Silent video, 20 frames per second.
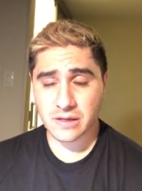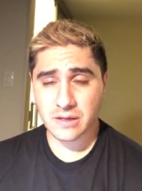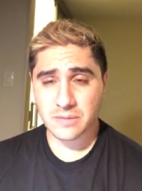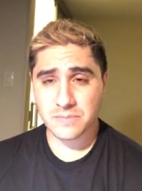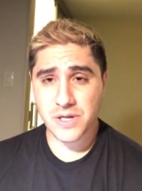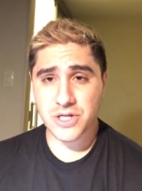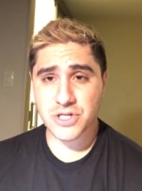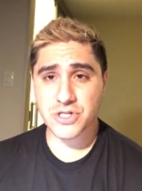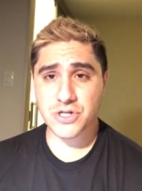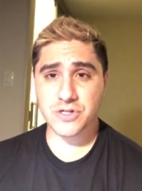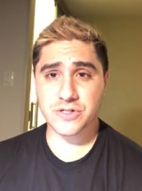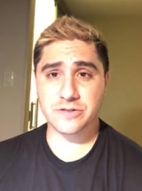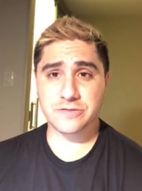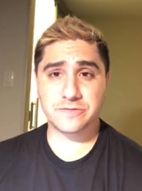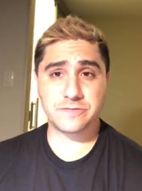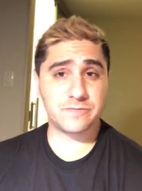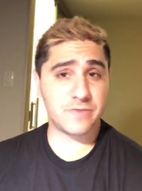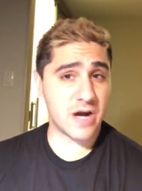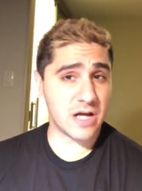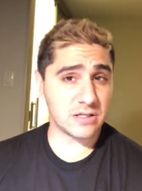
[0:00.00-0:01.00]
Make sure to
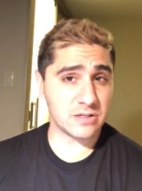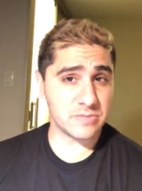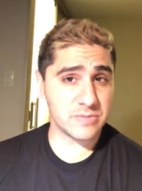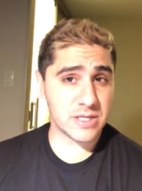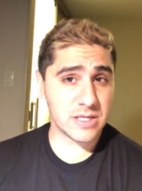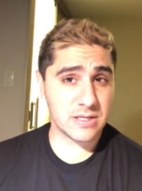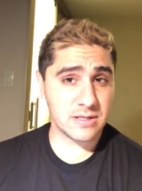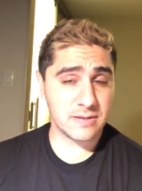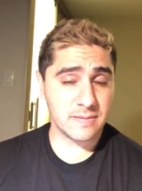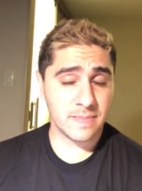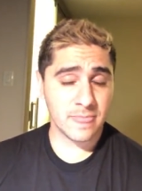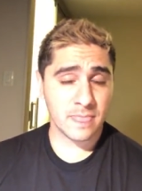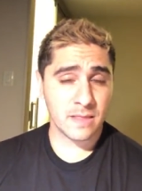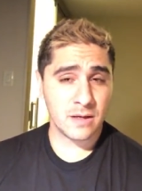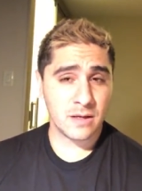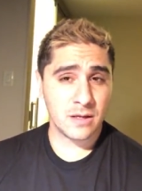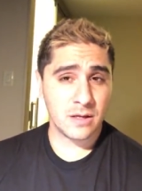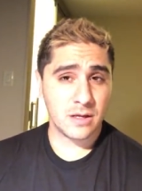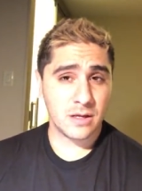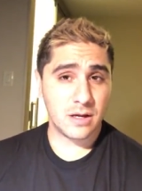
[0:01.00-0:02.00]
follow me
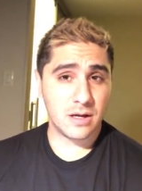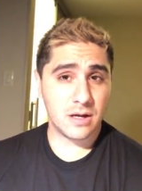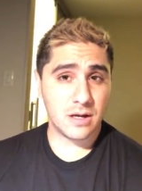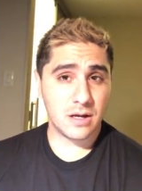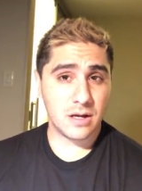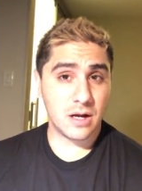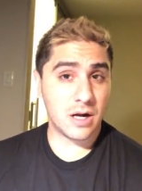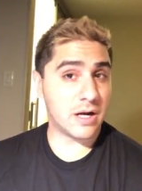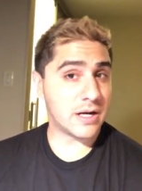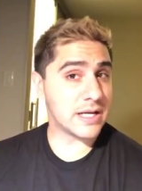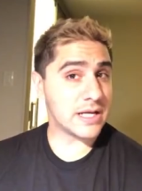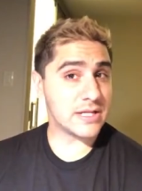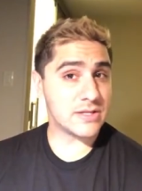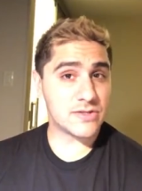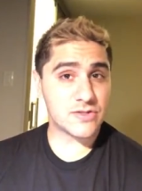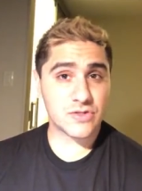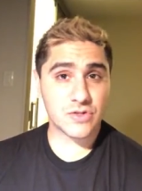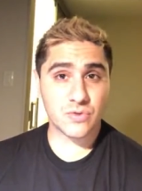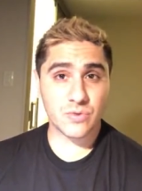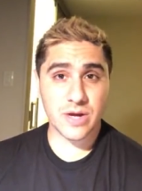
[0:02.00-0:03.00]
on
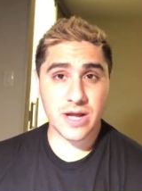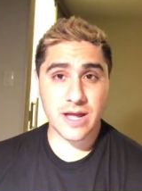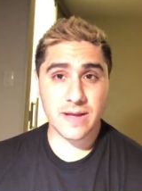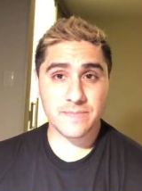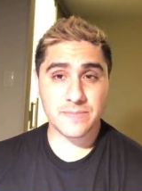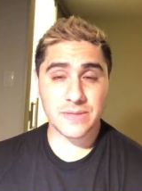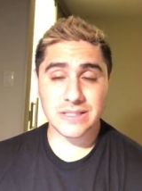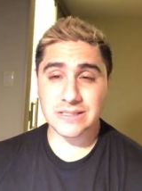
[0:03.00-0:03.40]
Instagram,